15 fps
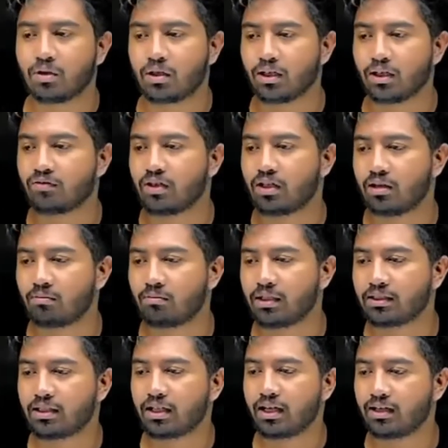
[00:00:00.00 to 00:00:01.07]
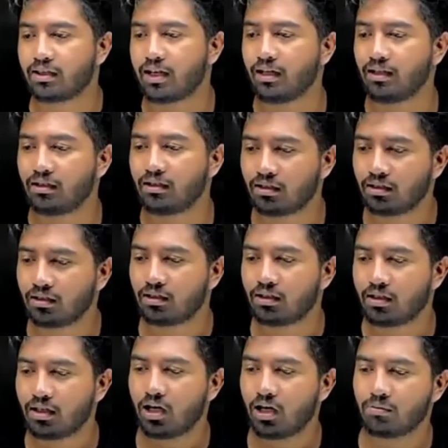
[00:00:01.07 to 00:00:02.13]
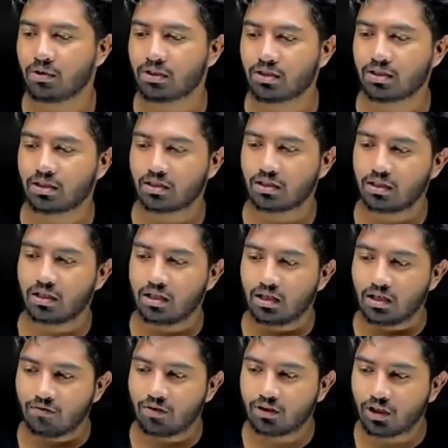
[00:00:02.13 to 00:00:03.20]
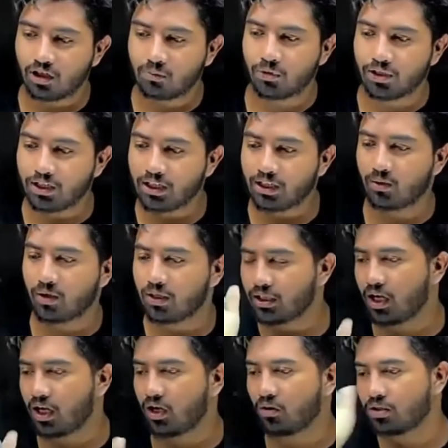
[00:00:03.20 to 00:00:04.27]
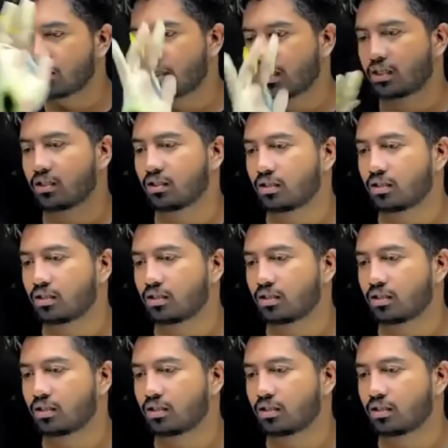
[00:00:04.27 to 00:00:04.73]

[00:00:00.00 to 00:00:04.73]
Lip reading: If the number is greater than how much? Without putting equality, how to check?